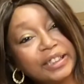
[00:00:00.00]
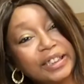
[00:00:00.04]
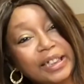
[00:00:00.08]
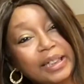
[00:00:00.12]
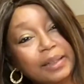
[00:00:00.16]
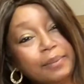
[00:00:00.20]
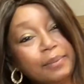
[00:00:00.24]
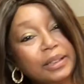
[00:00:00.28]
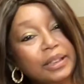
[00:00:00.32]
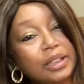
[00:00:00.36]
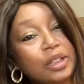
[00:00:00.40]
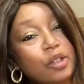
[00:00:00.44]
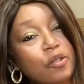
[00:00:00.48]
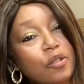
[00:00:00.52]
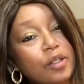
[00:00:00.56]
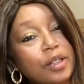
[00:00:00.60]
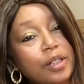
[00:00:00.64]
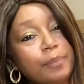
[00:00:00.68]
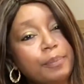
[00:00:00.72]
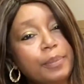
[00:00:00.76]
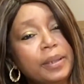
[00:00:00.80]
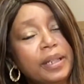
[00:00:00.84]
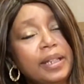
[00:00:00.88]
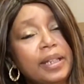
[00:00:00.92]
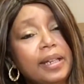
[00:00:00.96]
the steam is
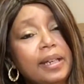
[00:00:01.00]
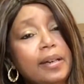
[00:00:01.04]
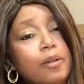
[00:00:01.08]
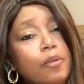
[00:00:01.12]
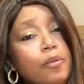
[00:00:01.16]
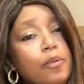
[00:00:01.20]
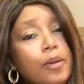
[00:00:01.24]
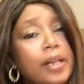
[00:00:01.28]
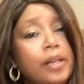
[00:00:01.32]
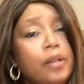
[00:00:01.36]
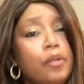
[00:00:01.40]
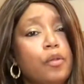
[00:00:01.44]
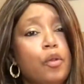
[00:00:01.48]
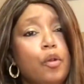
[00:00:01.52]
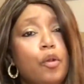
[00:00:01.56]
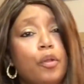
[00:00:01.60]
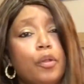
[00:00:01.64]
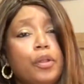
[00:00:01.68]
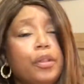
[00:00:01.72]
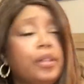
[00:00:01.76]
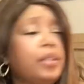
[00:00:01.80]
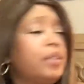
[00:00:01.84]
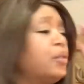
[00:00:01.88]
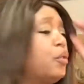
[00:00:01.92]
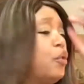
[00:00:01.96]
going up in there, wetting
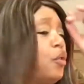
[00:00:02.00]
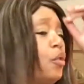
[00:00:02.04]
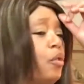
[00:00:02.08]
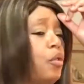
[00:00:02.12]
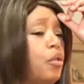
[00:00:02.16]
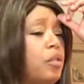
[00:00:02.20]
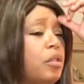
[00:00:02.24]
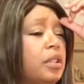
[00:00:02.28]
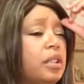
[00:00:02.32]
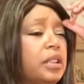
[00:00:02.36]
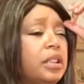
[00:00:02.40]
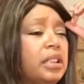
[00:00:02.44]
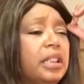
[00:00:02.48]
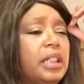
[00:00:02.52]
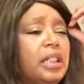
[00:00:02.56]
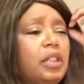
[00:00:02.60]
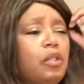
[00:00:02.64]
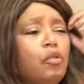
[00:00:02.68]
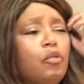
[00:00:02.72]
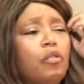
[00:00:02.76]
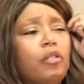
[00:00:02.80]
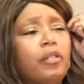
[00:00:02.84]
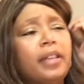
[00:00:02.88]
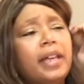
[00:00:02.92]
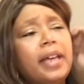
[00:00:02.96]
all these curlers,
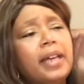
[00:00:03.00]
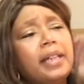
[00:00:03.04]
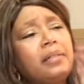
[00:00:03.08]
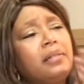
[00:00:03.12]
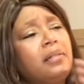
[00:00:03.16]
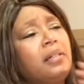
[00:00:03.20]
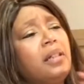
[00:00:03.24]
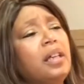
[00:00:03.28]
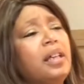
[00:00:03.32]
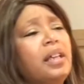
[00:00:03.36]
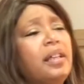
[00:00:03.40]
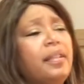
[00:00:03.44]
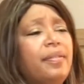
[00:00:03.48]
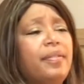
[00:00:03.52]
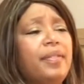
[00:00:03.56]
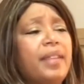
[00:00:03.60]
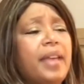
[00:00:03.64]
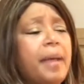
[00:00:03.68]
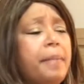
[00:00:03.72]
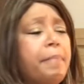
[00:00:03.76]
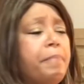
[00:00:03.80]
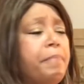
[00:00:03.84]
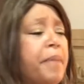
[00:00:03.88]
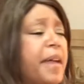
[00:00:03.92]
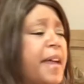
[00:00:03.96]
getting all
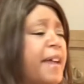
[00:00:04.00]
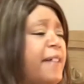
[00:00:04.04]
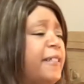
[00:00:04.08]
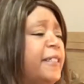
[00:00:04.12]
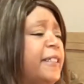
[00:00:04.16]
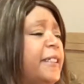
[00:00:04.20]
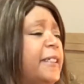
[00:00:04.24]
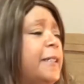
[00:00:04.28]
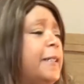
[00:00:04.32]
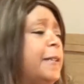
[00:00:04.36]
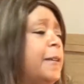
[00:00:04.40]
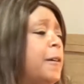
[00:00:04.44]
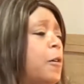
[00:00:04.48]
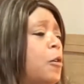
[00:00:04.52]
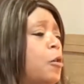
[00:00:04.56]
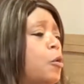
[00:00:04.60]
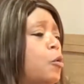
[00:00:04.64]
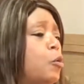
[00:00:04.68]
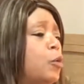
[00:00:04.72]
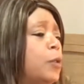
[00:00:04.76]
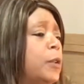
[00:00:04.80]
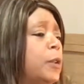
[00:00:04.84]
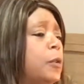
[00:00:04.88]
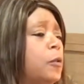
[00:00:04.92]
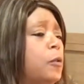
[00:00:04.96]
that bounce in to
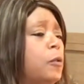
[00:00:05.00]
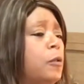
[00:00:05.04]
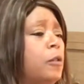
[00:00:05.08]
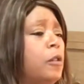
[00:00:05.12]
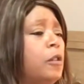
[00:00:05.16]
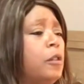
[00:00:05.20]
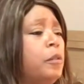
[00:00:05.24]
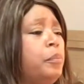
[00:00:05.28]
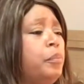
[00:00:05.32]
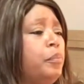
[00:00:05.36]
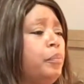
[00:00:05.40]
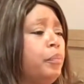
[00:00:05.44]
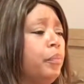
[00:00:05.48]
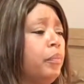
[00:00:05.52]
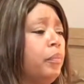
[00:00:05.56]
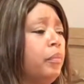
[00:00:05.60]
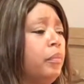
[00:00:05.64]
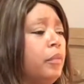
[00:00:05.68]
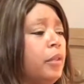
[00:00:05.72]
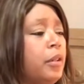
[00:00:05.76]
hold it all.